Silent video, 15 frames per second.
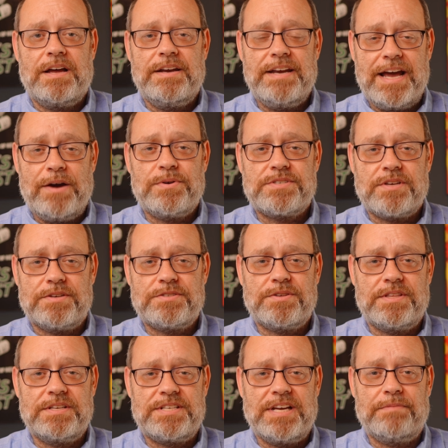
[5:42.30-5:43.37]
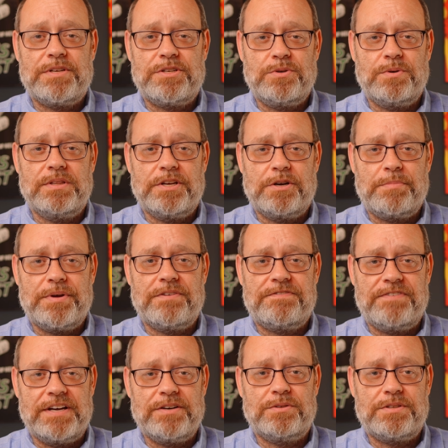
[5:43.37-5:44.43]
Now is also the time to do a little bit of
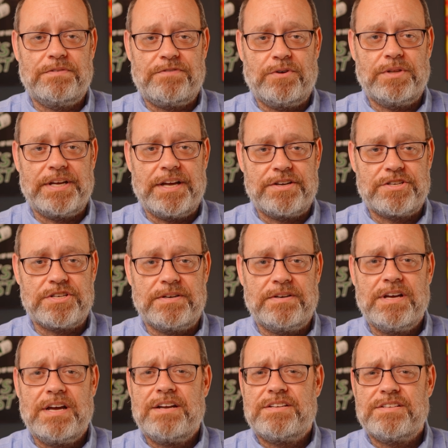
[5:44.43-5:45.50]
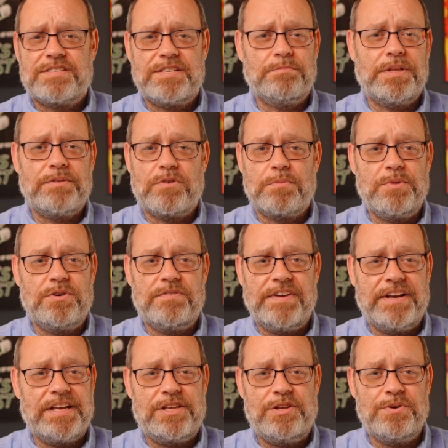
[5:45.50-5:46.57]
final defoliation, to simply remove
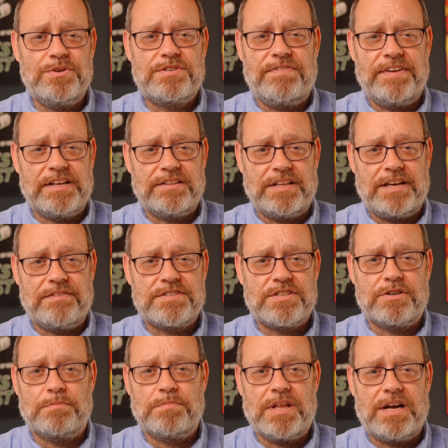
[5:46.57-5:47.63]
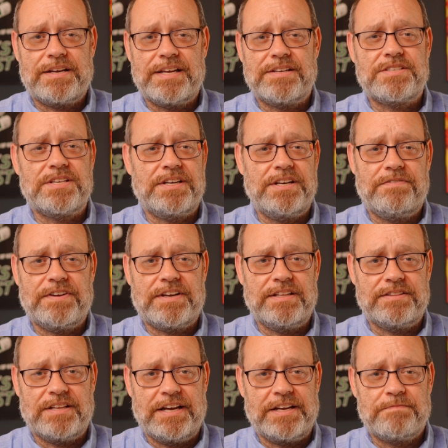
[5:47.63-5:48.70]
any huge fan leaves that are blocking
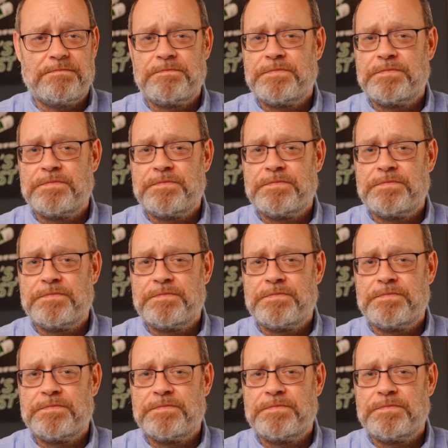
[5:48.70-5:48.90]
significant light.